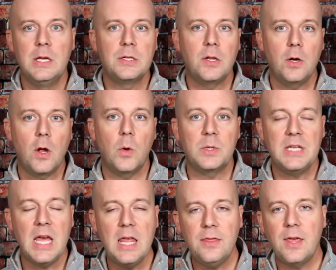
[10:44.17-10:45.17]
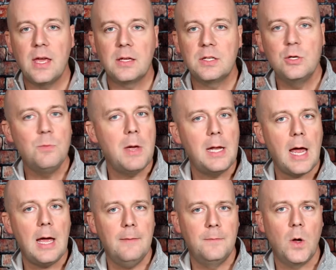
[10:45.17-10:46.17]
So there you go, 10 things you may
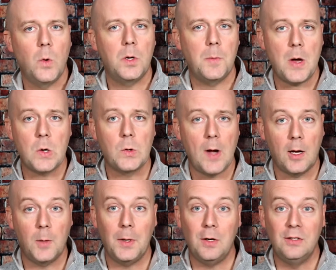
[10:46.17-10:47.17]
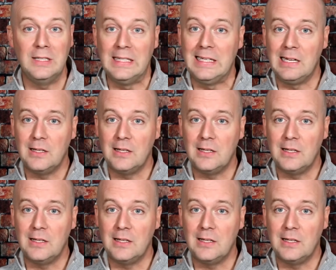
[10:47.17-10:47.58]
not have known about Cracker Barrel.